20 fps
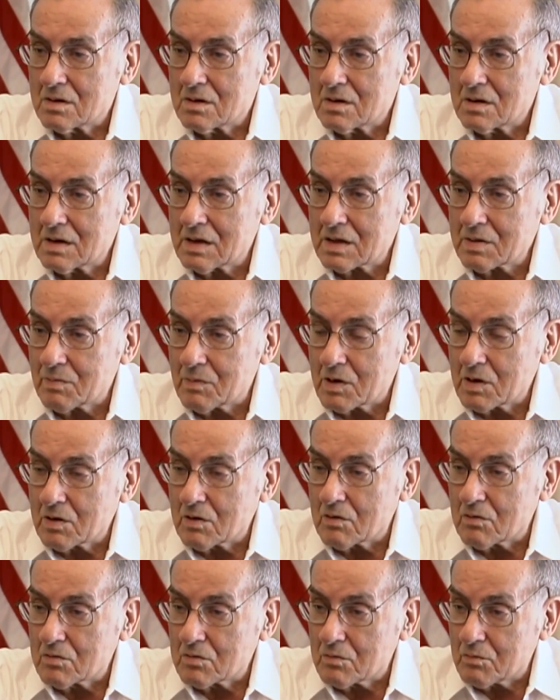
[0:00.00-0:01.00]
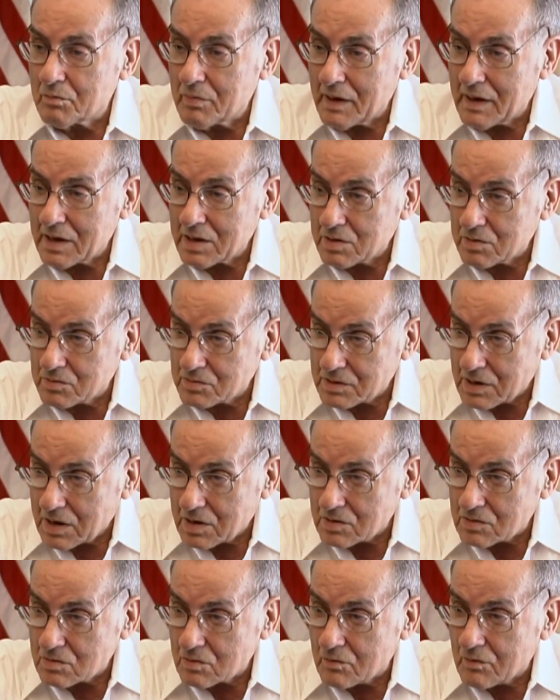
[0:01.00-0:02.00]
let me go back to
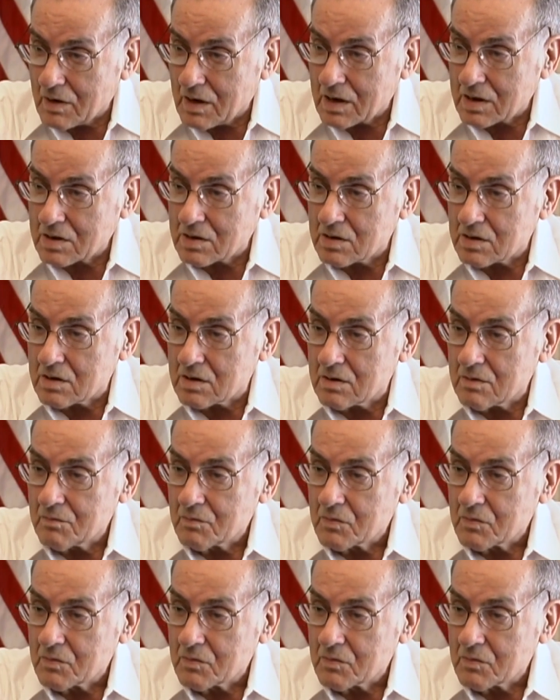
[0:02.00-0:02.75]
Czechoslovakia.